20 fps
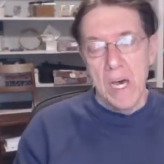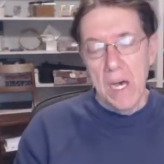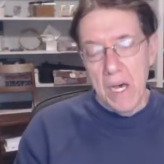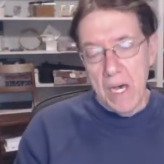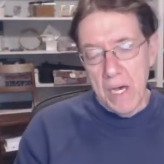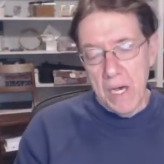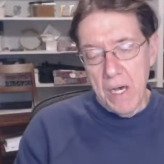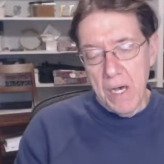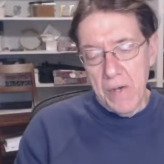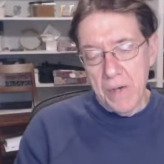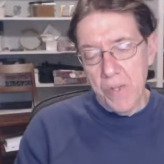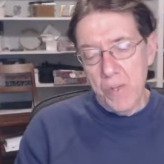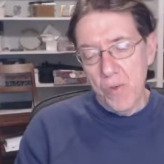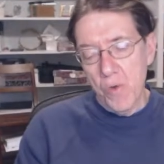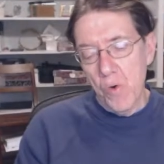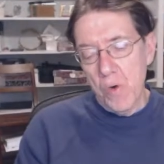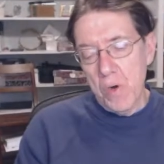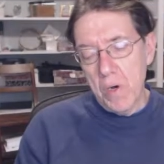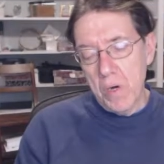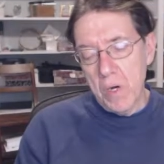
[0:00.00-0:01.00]

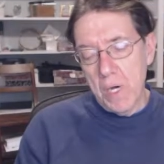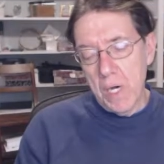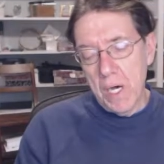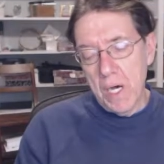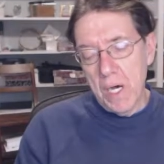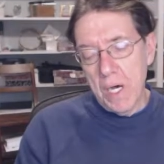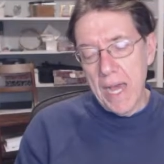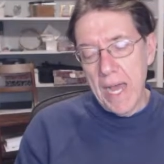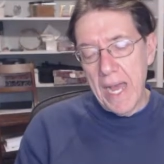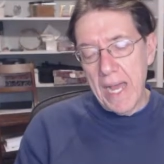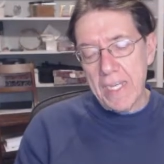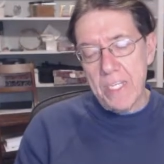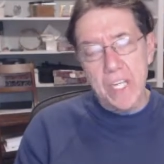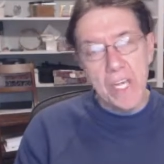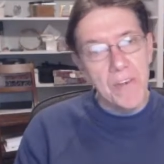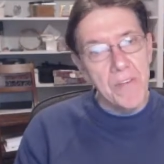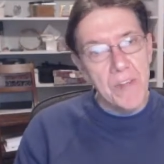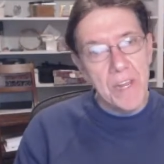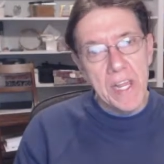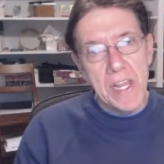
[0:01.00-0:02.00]
your
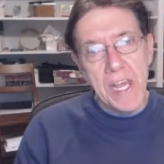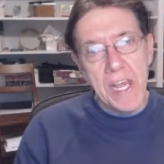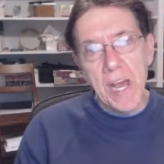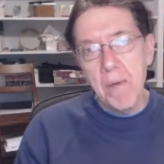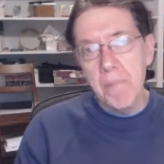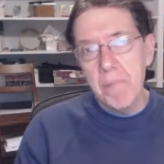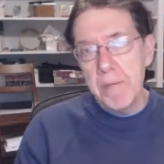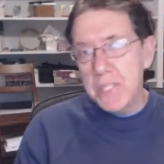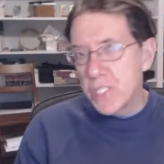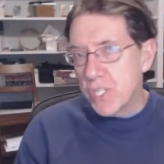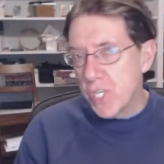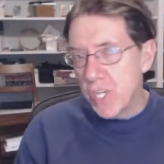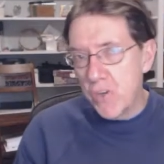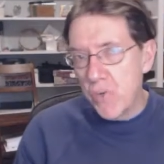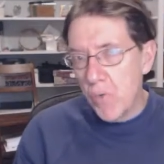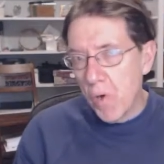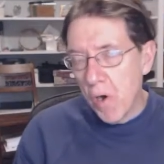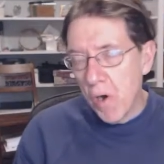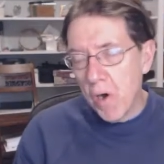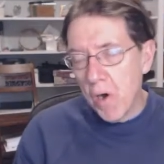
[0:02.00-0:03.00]
activity, how busy
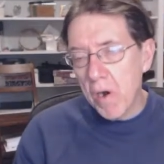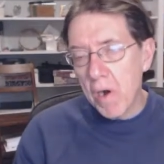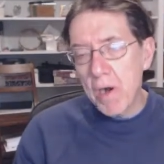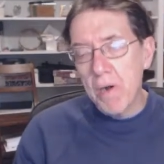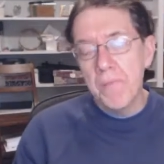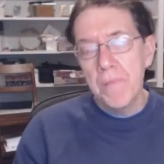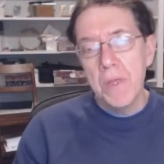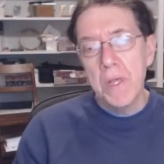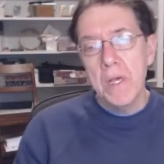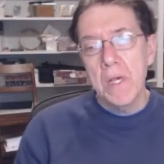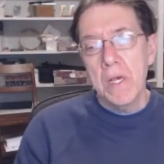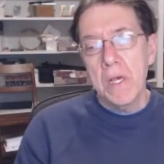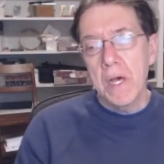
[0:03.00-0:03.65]
you are,